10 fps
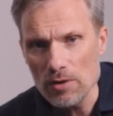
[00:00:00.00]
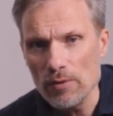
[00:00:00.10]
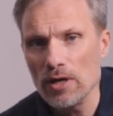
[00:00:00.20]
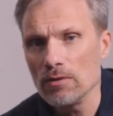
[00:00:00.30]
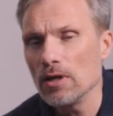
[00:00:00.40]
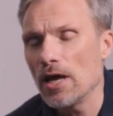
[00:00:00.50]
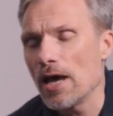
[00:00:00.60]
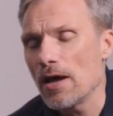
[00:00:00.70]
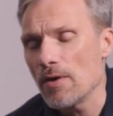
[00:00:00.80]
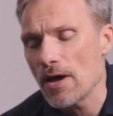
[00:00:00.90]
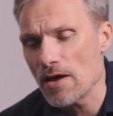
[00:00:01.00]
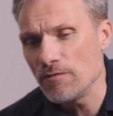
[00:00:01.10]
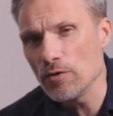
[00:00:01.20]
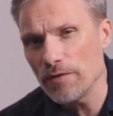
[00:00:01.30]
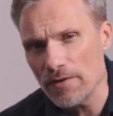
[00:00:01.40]
Well,
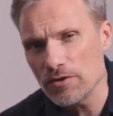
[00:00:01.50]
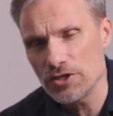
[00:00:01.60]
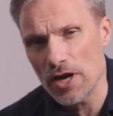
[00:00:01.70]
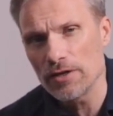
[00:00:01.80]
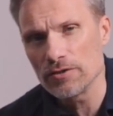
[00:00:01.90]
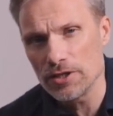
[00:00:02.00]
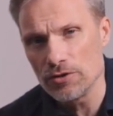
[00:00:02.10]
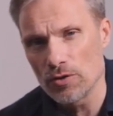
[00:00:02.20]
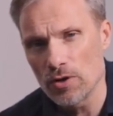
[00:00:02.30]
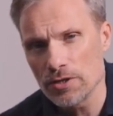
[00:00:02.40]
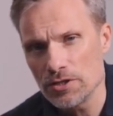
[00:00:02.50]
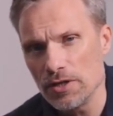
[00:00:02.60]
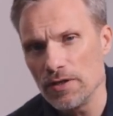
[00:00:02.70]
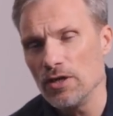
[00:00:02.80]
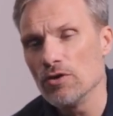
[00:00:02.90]
if you've ever cycled indoors,
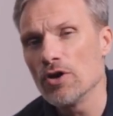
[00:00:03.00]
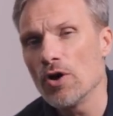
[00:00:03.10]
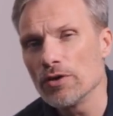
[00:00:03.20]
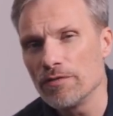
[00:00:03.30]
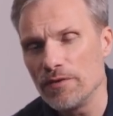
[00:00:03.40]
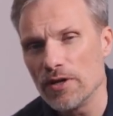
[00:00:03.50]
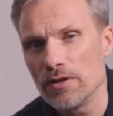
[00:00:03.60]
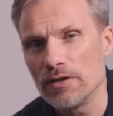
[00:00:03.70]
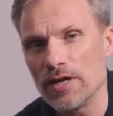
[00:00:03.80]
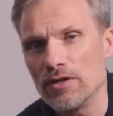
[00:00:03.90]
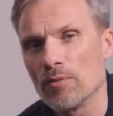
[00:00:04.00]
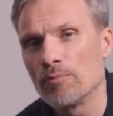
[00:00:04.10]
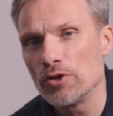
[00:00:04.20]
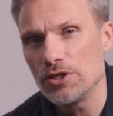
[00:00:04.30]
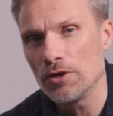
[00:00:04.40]
then you know the feeling that you're
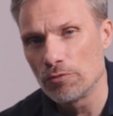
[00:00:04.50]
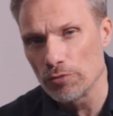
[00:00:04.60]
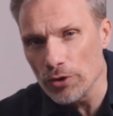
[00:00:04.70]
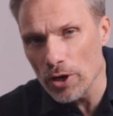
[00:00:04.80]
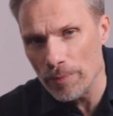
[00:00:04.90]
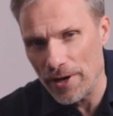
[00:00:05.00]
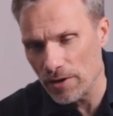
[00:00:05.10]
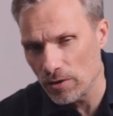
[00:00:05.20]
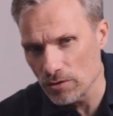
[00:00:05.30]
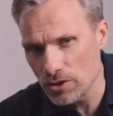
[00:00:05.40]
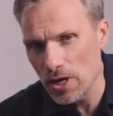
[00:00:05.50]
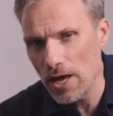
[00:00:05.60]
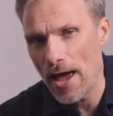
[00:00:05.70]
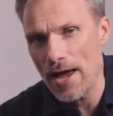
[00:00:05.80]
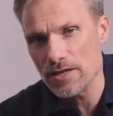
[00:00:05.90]
pushing through your pedals
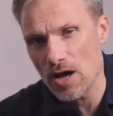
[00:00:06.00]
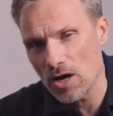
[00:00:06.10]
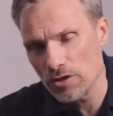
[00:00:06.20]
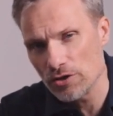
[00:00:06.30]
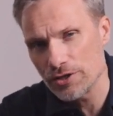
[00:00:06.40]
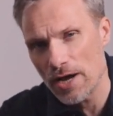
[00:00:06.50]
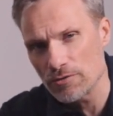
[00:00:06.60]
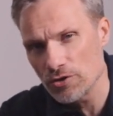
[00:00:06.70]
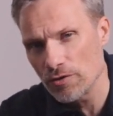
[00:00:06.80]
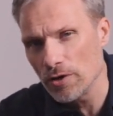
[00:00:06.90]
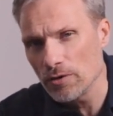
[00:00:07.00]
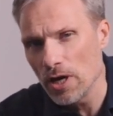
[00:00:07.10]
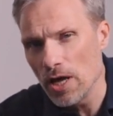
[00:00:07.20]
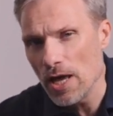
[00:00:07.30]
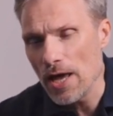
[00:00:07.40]
on your
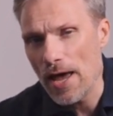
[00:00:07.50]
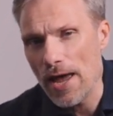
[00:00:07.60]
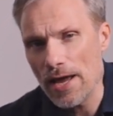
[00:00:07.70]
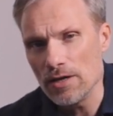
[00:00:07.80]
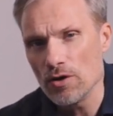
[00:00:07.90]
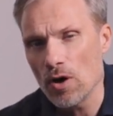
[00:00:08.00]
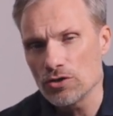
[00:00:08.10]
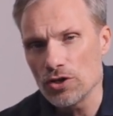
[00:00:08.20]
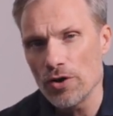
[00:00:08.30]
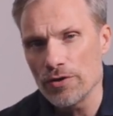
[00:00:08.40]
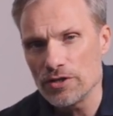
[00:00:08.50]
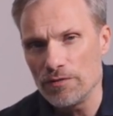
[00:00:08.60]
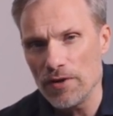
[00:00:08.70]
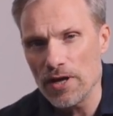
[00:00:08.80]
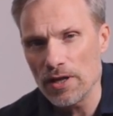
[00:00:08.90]
downstroke. And you also know
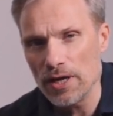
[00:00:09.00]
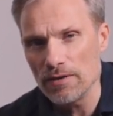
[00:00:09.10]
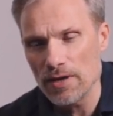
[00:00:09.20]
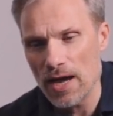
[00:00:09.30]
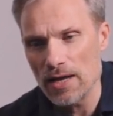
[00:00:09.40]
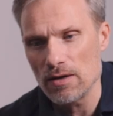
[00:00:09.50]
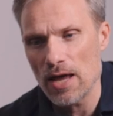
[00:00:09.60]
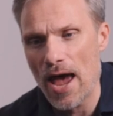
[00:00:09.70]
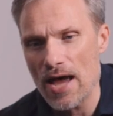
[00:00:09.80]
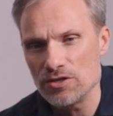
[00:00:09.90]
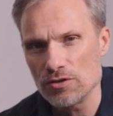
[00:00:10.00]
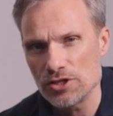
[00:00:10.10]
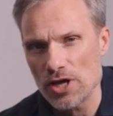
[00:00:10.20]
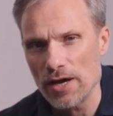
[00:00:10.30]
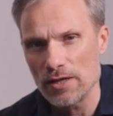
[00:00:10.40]
this feeling that as you're
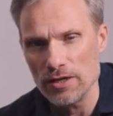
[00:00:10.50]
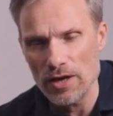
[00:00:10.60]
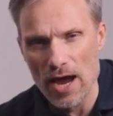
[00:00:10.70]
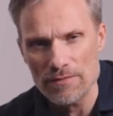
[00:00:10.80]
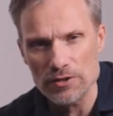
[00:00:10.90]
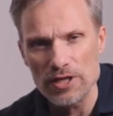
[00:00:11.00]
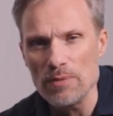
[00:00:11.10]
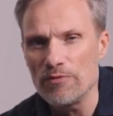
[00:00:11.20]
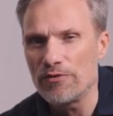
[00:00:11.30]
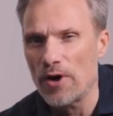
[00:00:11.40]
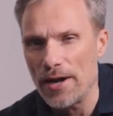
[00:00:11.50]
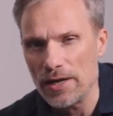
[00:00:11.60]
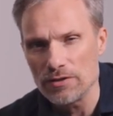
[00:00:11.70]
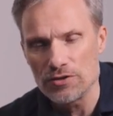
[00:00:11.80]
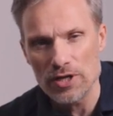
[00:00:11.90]
cycling, you have to keep
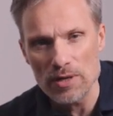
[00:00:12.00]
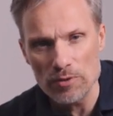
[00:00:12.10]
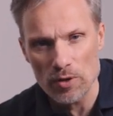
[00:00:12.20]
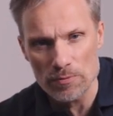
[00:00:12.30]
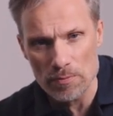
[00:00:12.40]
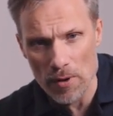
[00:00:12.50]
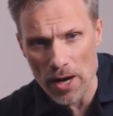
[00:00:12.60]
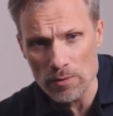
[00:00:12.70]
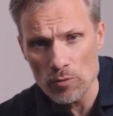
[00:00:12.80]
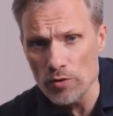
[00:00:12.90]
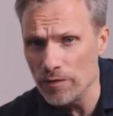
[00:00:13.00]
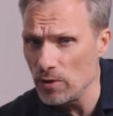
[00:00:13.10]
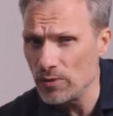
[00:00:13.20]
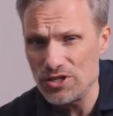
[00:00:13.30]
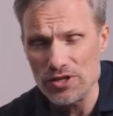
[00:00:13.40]
fighting to keep your bike
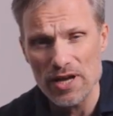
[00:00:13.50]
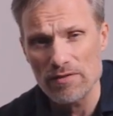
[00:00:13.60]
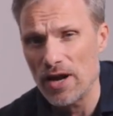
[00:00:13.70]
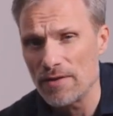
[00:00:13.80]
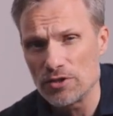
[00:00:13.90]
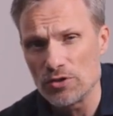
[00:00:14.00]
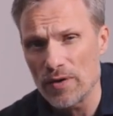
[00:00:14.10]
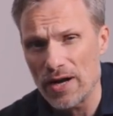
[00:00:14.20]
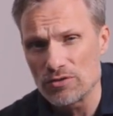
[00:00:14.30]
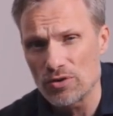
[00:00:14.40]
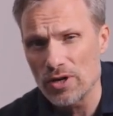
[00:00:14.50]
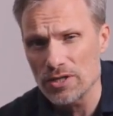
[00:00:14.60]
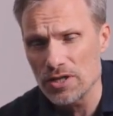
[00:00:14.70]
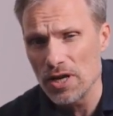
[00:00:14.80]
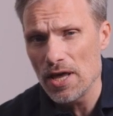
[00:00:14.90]
moving, which you never have to do
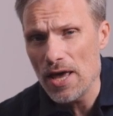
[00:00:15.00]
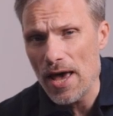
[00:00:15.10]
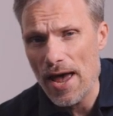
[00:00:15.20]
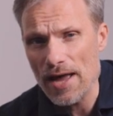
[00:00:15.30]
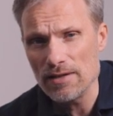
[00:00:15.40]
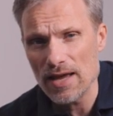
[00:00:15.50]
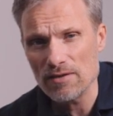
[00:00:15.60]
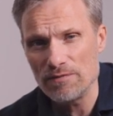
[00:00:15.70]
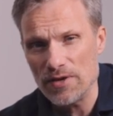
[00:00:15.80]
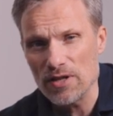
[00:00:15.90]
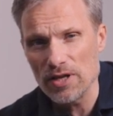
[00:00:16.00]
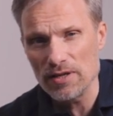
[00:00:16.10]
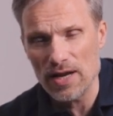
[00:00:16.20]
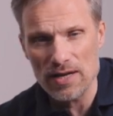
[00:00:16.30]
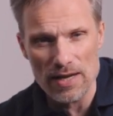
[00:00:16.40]
outdoors. And that
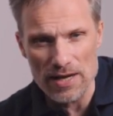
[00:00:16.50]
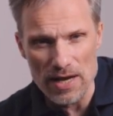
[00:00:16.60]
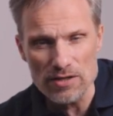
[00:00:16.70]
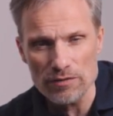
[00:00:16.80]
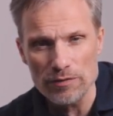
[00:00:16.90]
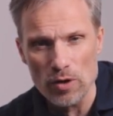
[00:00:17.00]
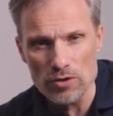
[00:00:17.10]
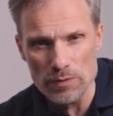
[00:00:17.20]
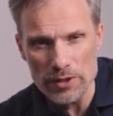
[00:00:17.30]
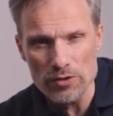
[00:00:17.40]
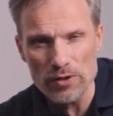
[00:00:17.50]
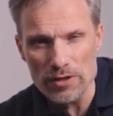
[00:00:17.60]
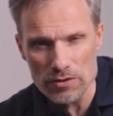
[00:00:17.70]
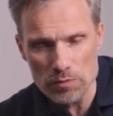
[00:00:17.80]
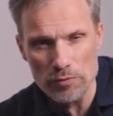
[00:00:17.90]
feeling that in intervals, when you do
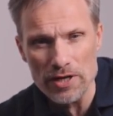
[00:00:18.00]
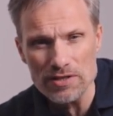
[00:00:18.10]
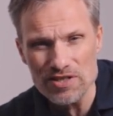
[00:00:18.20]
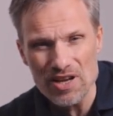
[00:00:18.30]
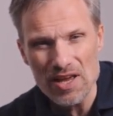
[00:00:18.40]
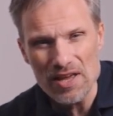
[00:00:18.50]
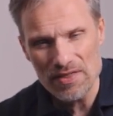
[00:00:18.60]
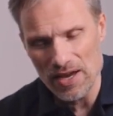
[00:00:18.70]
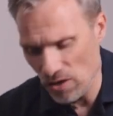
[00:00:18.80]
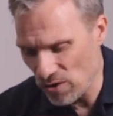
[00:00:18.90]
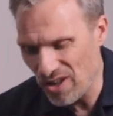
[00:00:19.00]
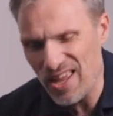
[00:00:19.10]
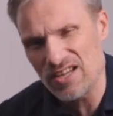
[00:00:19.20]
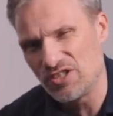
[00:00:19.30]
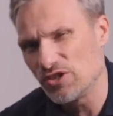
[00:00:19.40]
little sprints, that your
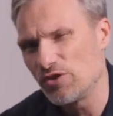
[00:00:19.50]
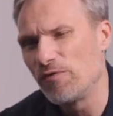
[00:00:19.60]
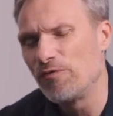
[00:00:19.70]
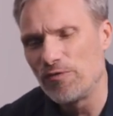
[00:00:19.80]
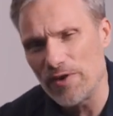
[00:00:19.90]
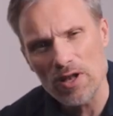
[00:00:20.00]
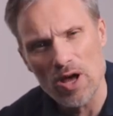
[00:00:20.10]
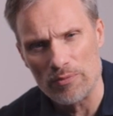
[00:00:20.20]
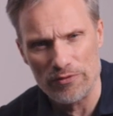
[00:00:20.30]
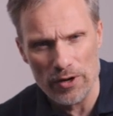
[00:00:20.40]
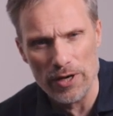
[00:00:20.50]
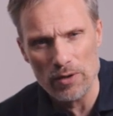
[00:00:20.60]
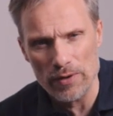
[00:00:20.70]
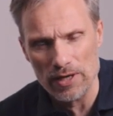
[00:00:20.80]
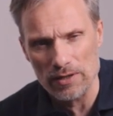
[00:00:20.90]
legs just fill up very
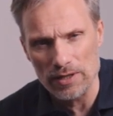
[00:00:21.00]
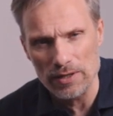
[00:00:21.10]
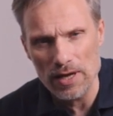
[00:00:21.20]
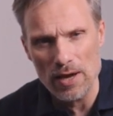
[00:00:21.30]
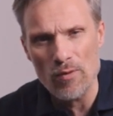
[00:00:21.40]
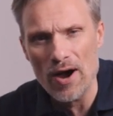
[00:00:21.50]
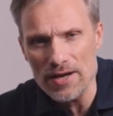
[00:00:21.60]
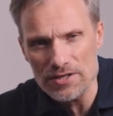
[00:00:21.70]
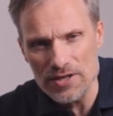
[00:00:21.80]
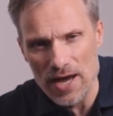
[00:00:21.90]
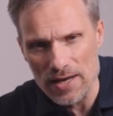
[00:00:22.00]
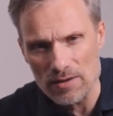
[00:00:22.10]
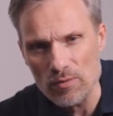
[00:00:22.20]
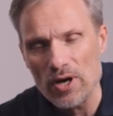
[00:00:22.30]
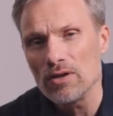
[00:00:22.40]
quickly. And why is
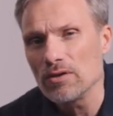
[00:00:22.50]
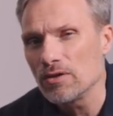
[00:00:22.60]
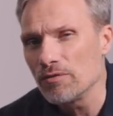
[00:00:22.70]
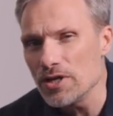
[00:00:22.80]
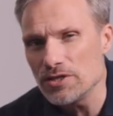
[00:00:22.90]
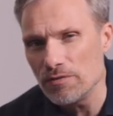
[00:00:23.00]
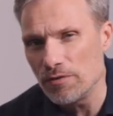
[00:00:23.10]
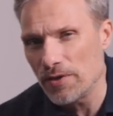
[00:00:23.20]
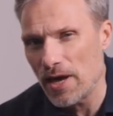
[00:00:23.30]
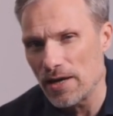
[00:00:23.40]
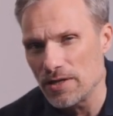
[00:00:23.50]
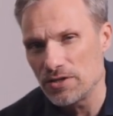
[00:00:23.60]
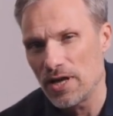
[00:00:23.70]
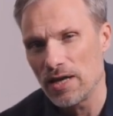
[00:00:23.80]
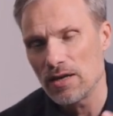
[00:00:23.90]
that? Well, the reason for that
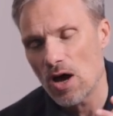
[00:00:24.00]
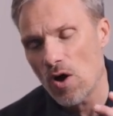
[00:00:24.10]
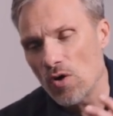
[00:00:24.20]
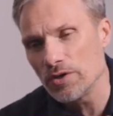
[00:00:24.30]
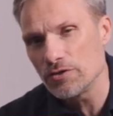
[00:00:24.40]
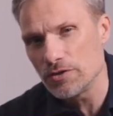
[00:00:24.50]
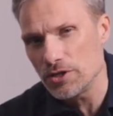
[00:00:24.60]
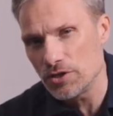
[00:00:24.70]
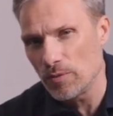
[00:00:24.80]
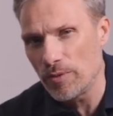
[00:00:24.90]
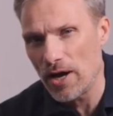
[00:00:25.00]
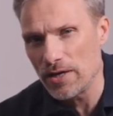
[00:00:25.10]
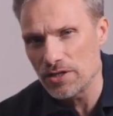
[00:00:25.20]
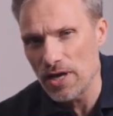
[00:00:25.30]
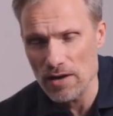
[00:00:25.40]
is that all the traditional
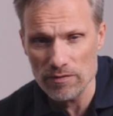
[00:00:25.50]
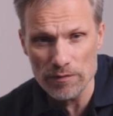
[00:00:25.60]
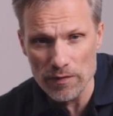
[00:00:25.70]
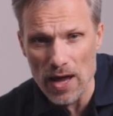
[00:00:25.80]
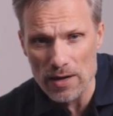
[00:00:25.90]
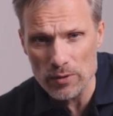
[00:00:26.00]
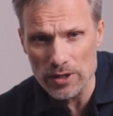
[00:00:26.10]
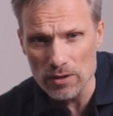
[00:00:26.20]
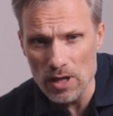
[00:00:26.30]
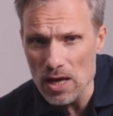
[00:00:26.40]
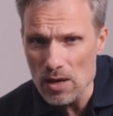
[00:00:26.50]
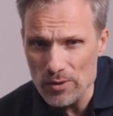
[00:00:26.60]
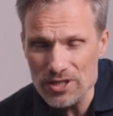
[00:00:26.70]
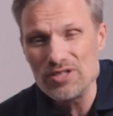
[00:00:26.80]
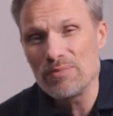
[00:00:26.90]
bikes have a flywheel,
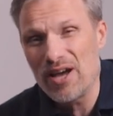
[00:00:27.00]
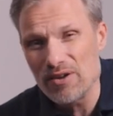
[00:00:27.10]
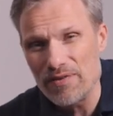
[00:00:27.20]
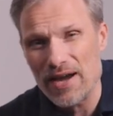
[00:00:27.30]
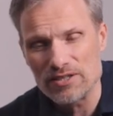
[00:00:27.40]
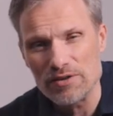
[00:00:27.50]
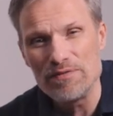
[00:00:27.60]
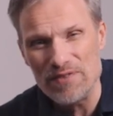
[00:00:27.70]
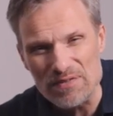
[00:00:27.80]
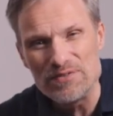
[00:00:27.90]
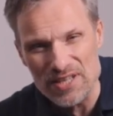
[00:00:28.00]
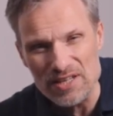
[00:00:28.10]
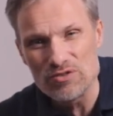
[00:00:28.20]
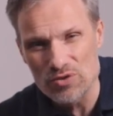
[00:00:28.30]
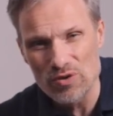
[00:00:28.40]
which is about a factor of
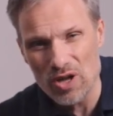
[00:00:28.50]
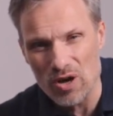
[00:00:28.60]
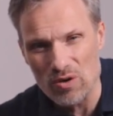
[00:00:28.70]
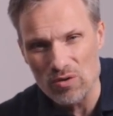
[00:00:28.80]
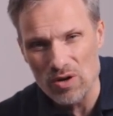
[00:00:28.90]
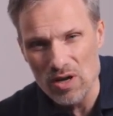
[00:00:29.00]
15 too low.